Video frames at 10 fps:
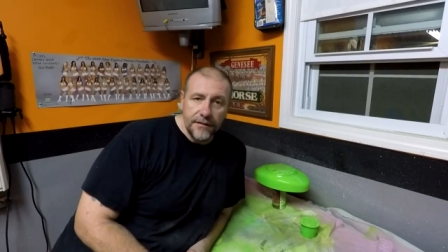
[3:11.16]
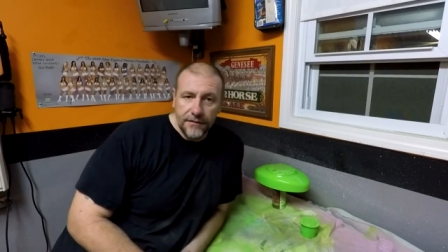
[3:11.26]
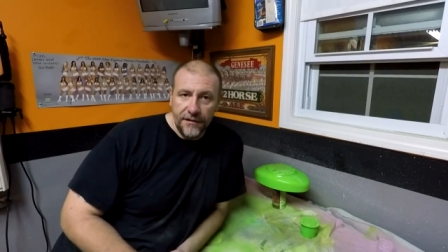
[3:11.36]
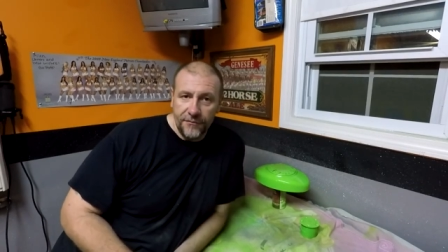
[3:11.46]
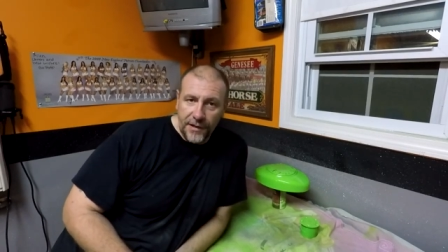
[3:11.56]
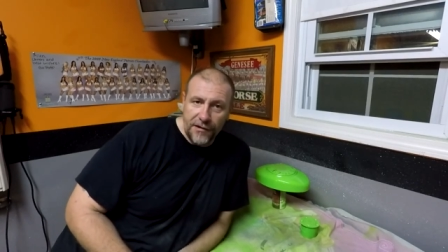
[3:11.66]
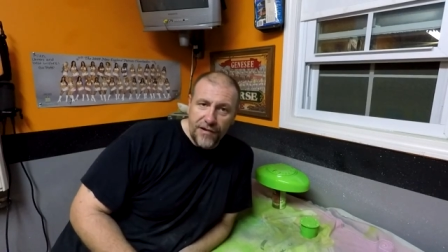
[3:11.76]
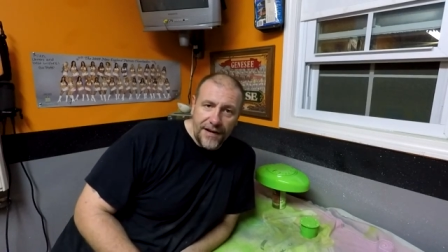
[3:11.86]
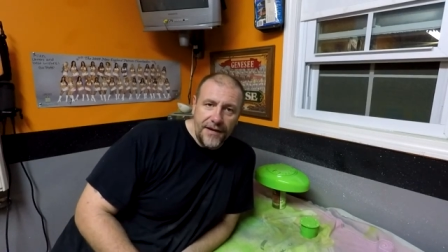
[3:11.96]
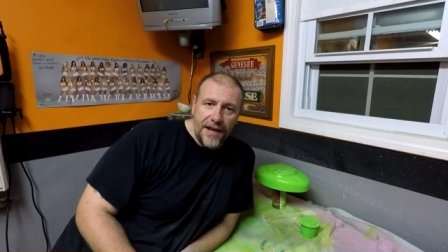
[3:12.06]
of my
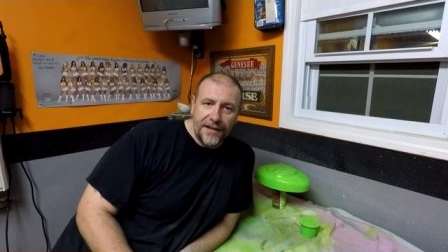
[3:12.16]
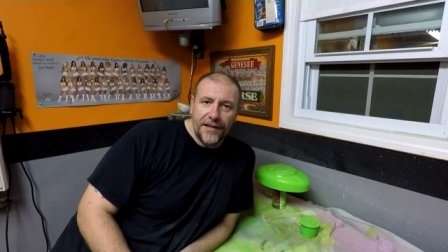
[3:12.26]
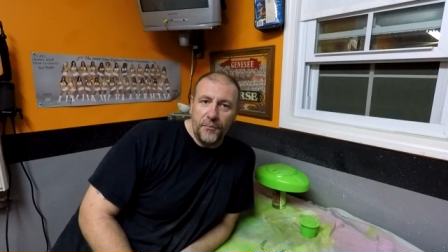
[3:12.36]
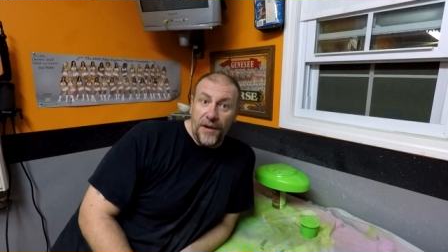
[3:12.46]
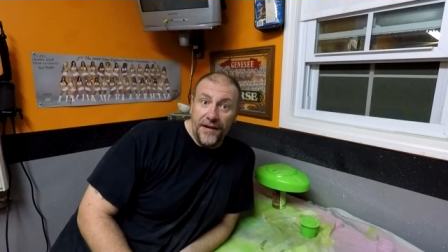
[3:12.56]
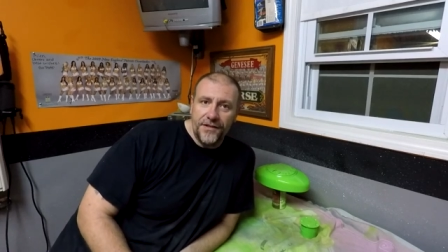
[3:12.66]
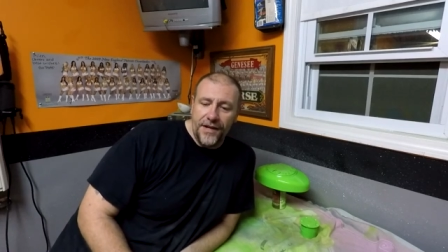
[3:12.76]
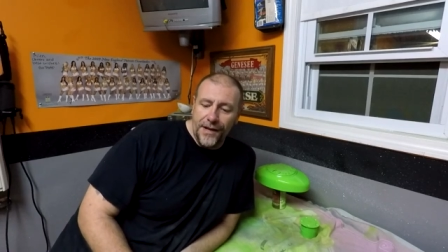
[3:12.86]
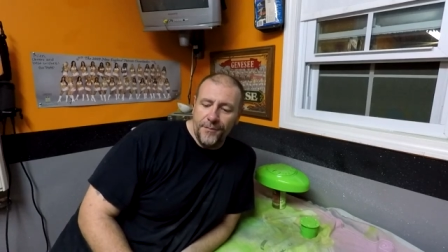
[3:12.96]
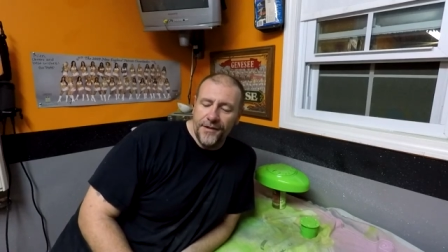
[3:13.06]
redneck paint
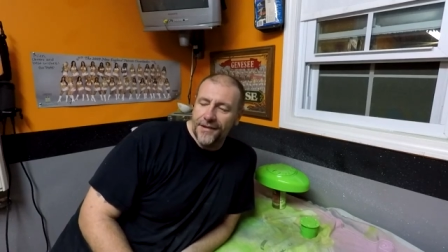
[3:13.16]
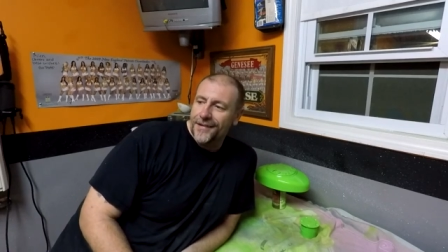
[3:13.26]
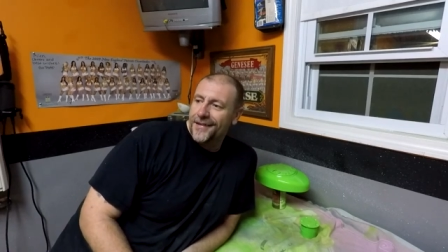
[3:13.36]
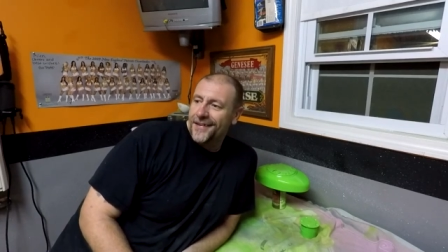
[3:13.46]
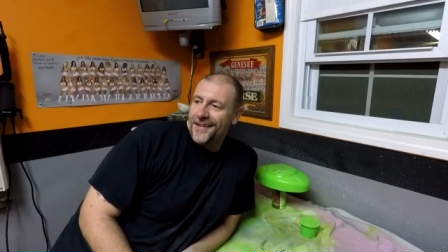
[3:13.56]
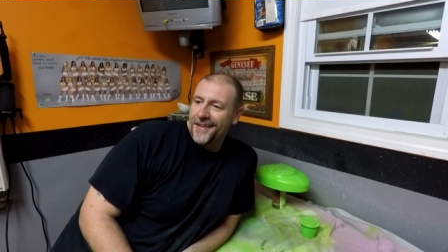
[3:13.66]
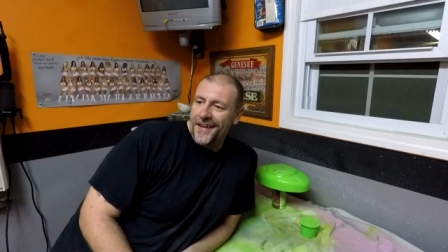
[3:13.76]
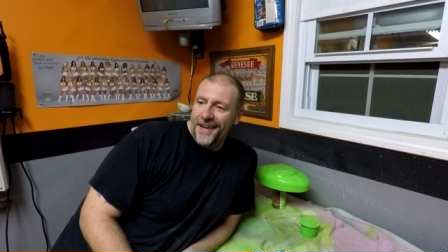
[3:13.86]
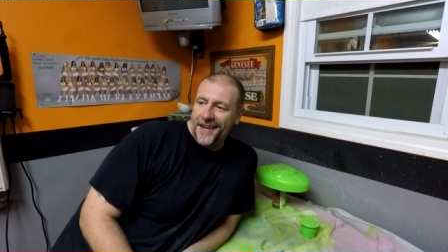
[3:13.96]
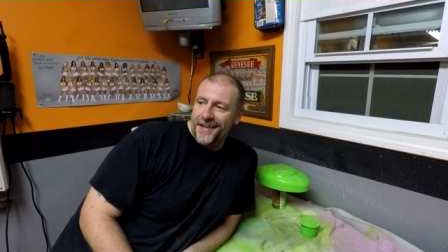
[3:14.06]
job.
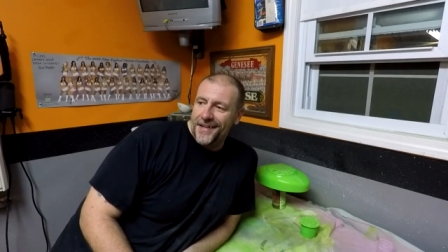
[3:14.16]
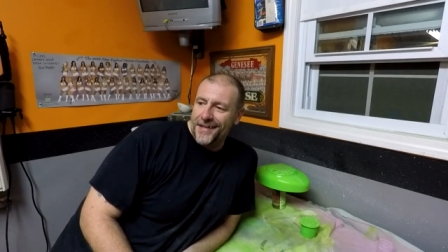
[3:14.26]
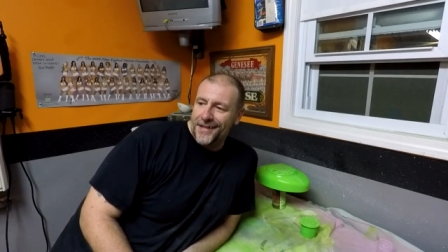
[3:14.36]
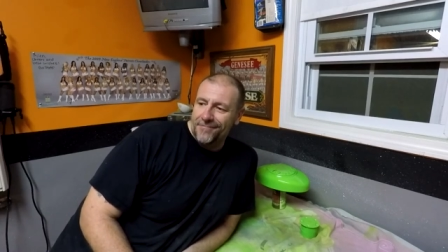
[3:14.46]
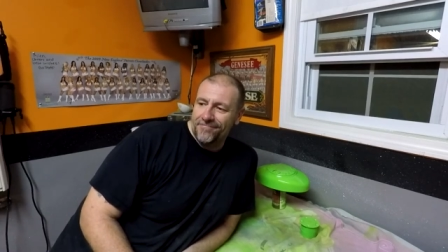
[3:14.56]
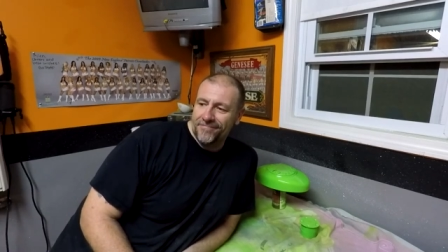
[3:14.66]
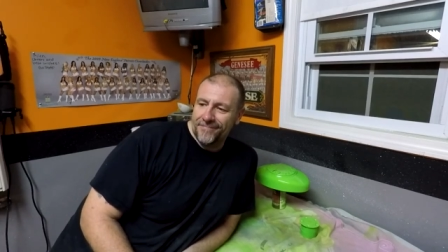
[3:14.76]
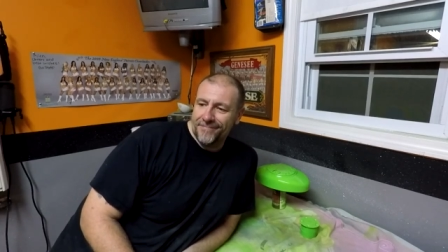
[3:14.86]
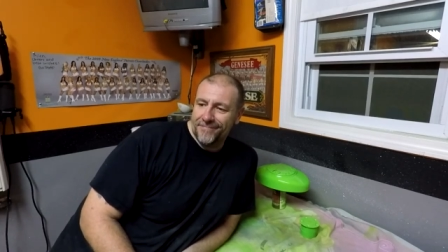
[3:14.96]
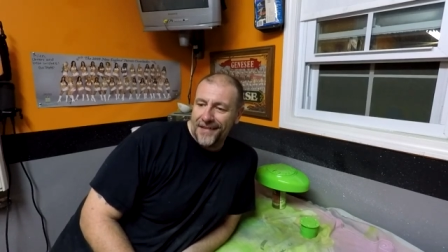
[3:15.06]
And
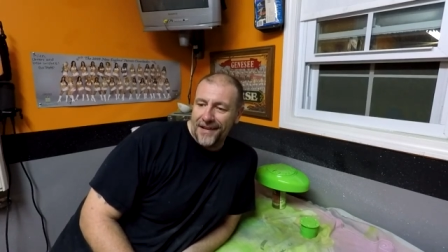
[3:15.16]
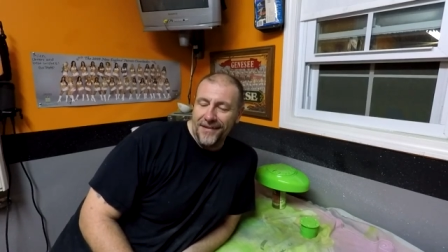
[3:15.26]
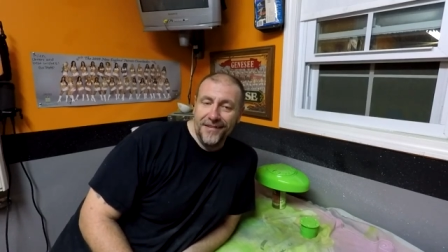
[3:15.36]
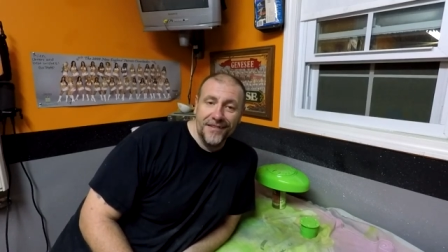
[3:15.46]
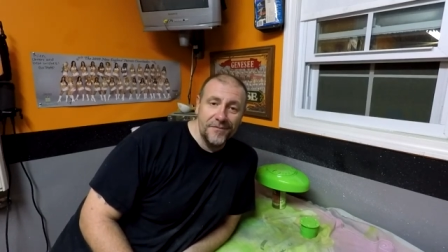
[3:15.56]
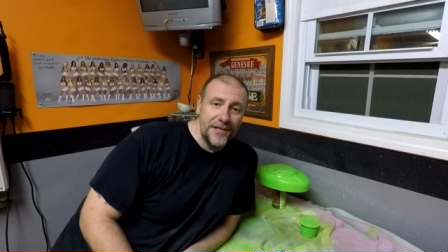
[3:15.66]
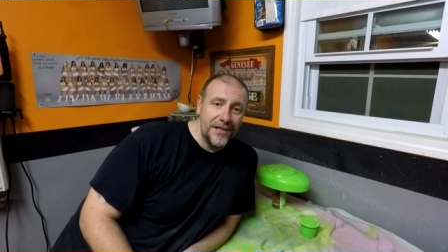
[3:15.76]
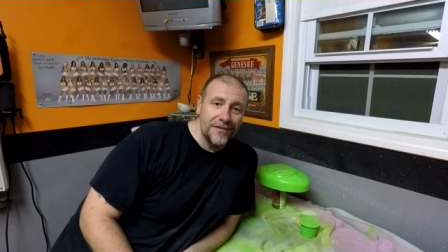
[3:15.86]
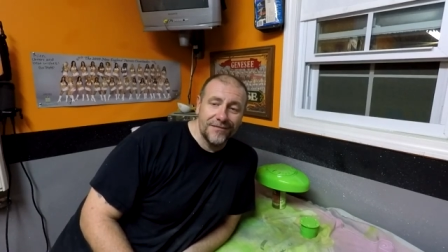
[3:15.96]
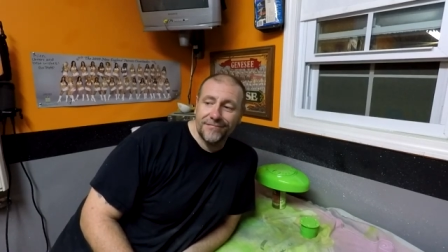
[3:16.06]
I don't know, let me
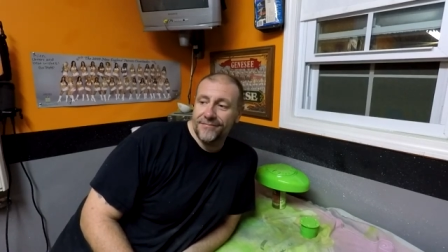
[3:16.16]
know.